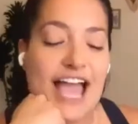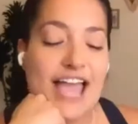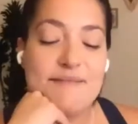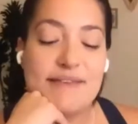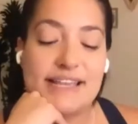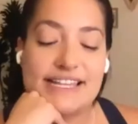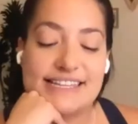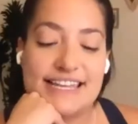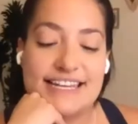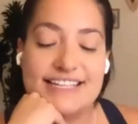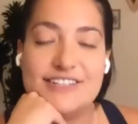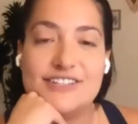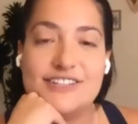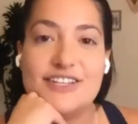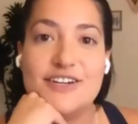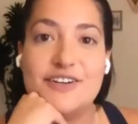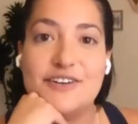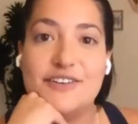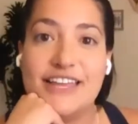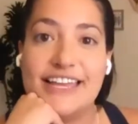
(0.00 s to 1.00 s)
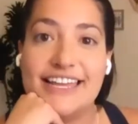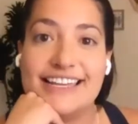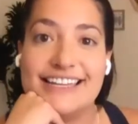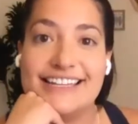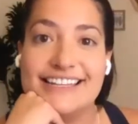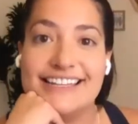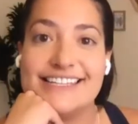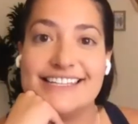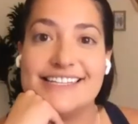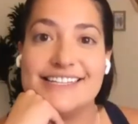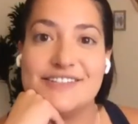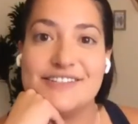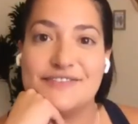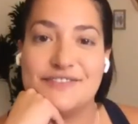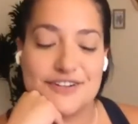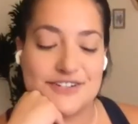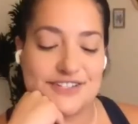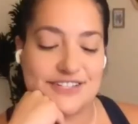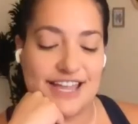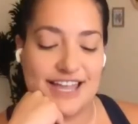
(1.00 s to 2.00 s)
excited too. This is the
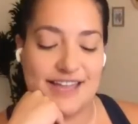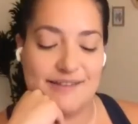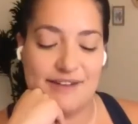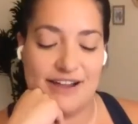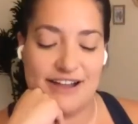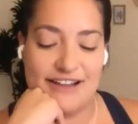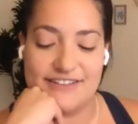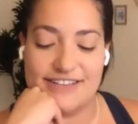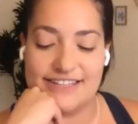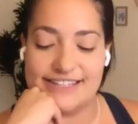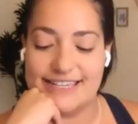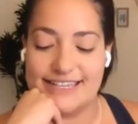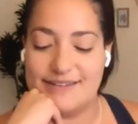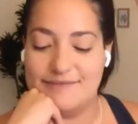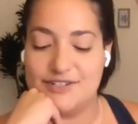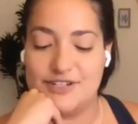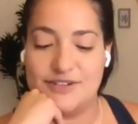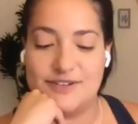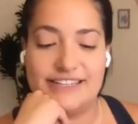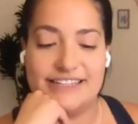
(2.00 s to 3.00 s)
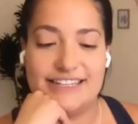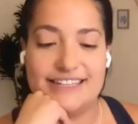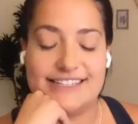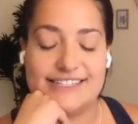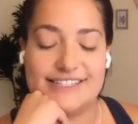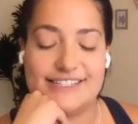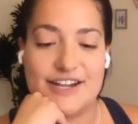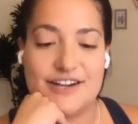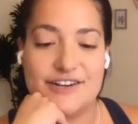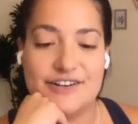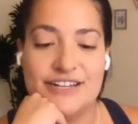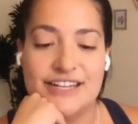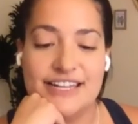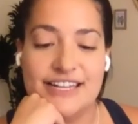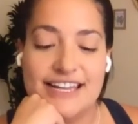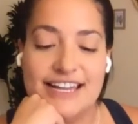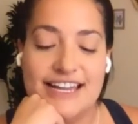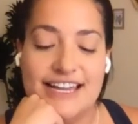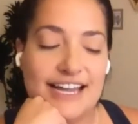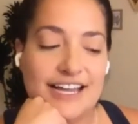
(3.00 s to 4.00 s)
first time, obviously, I'm doing this. So,
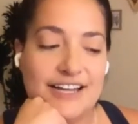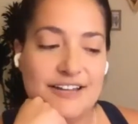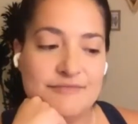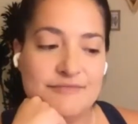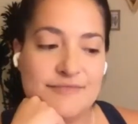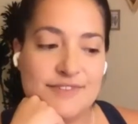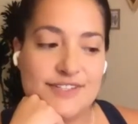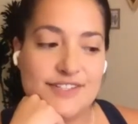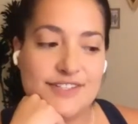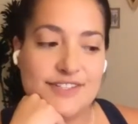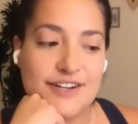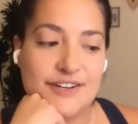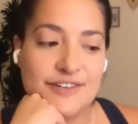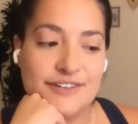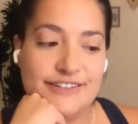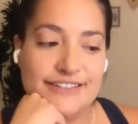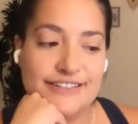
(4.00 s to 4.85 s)
I'm just throwing